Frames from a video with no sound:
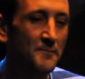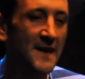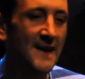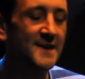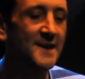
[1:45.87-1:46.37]

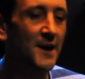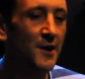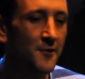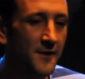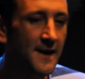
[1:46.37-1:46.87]
It's a
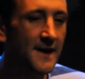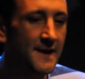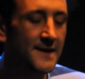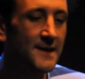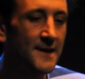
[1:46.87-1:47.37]

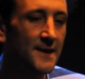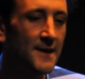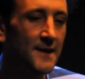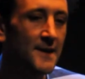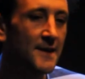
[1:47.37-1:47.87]
great
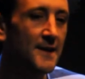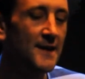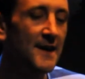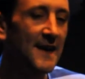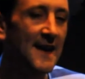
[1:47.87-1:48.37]

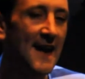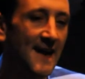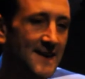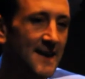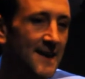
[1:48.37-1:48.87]

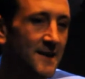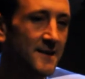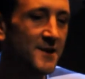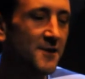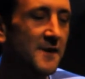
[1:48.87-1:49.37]
catty little
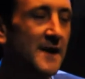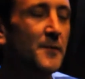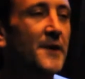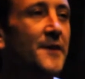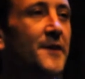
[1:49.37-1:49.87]

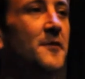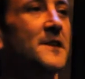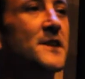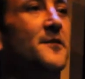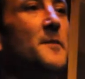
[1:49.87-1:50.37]
script. It's
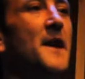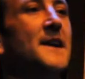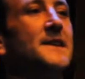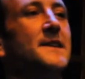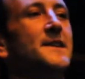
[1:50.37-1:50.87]
originally from the
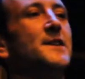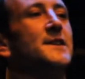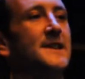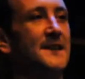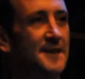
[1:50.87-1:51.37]

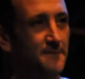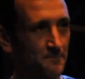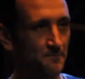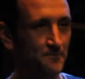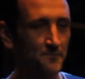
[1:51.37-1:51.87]
1930s,
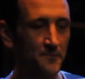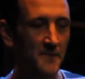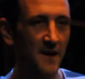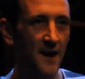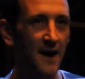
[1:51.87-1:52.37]

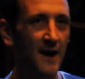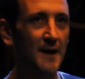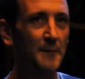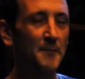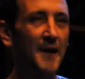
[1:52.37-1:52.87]

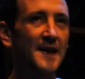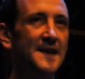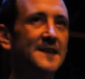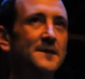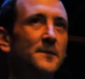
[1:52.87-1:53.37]
and
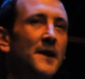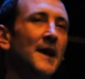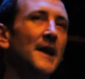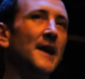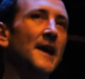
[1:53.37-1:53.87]

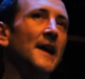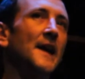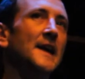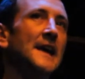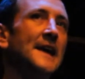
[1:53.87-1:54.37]

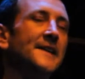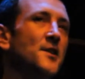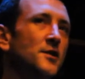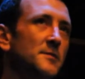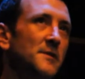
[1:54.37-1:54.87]
it's
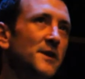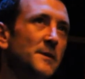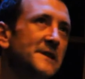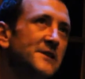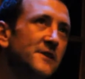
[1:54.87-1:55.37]
not a murder
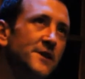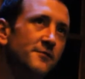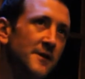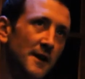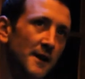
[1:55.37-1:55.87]
mystery
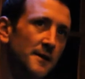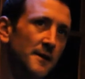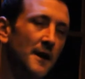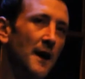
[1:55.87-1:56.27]
thriller.